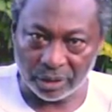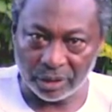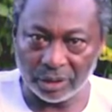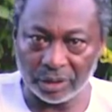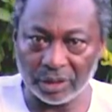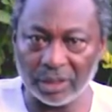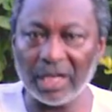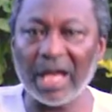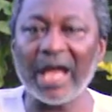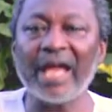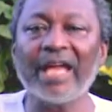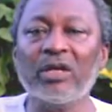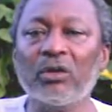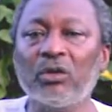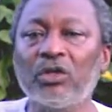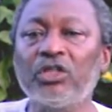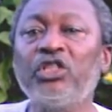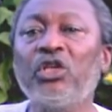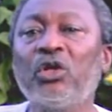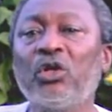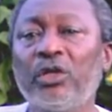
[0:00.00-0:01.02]
Relying
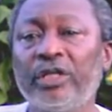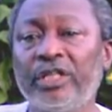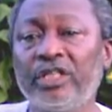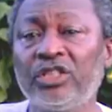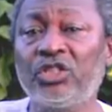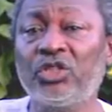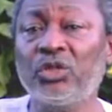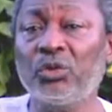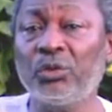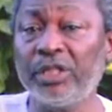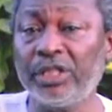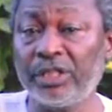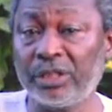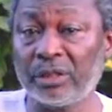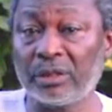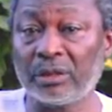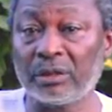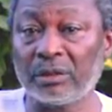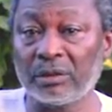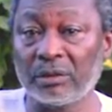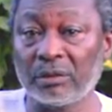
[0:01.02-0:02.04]
on your
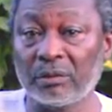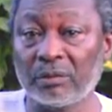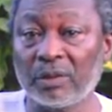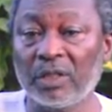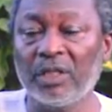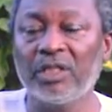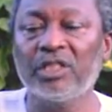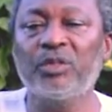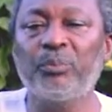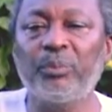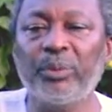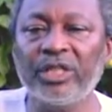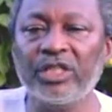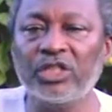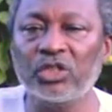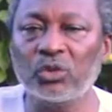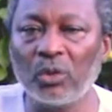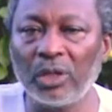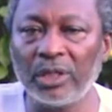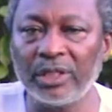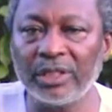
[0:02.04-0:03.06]
intuition.
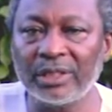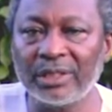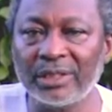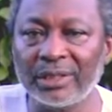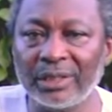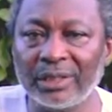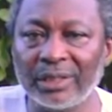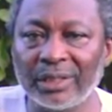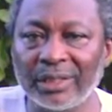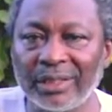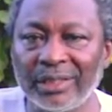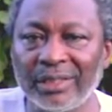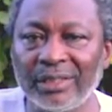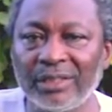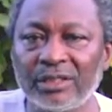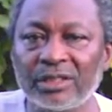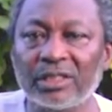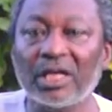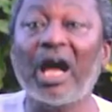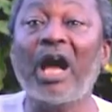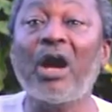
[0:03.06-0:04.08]
Spirituality
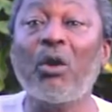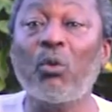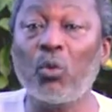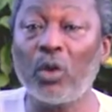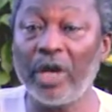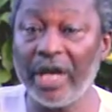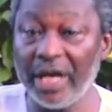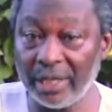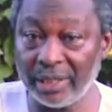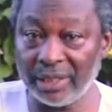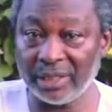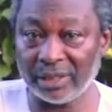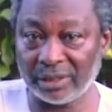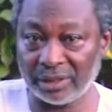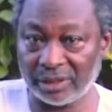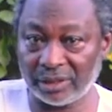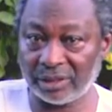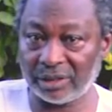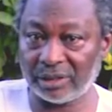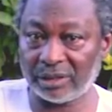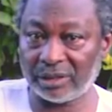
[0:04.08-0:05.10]
is
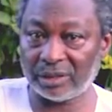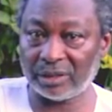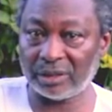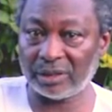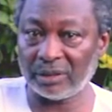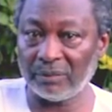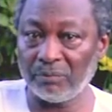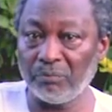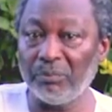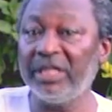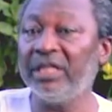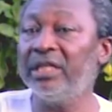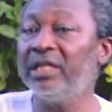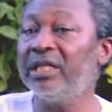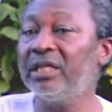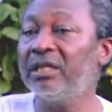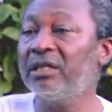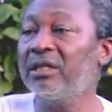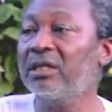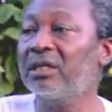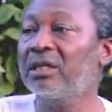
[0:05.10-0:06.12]
awareness,
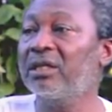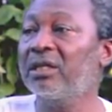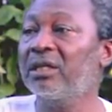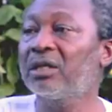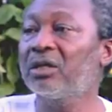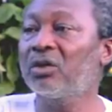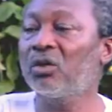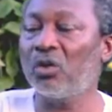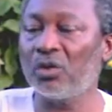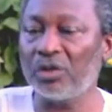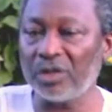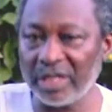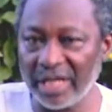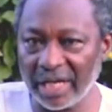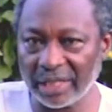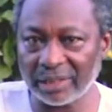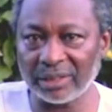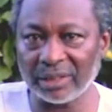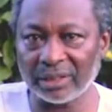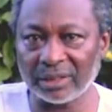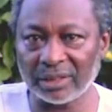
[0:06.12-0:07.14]
meaning
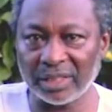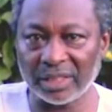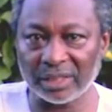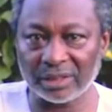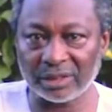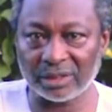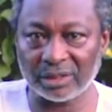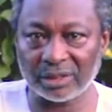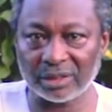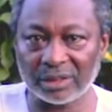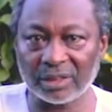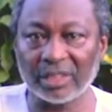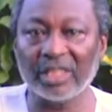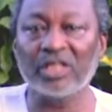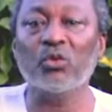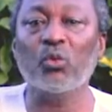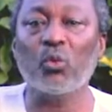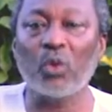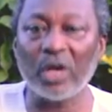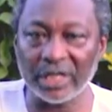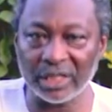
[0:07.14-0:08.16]
connectedness
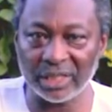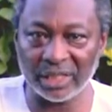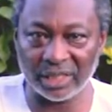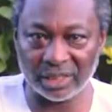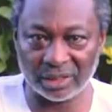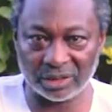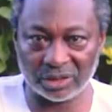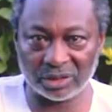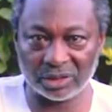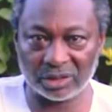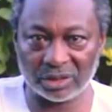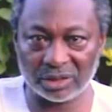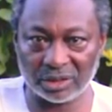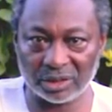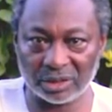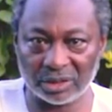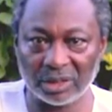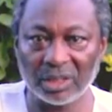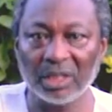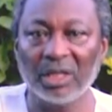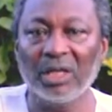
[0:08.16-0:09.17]
and
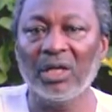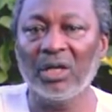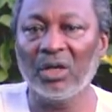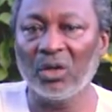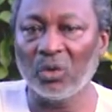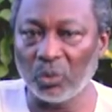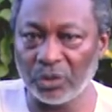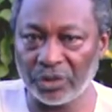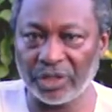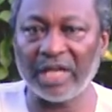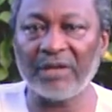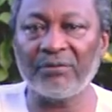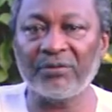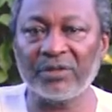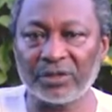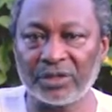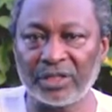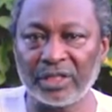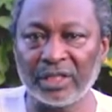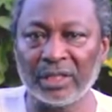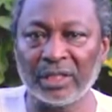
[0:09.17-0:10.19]
oneness with
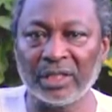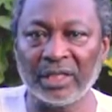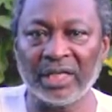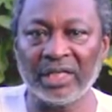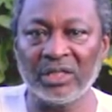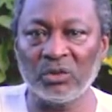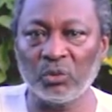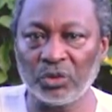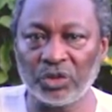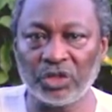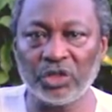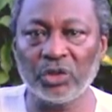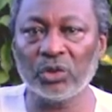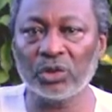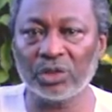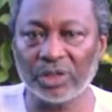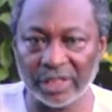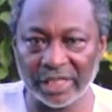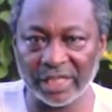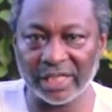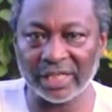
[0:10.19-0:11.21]
everything and with your
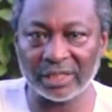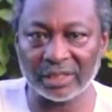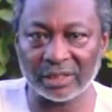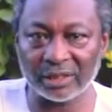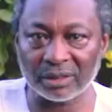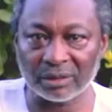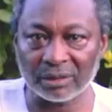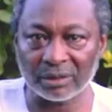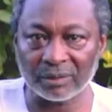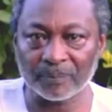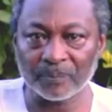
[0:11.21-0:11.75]
Creator.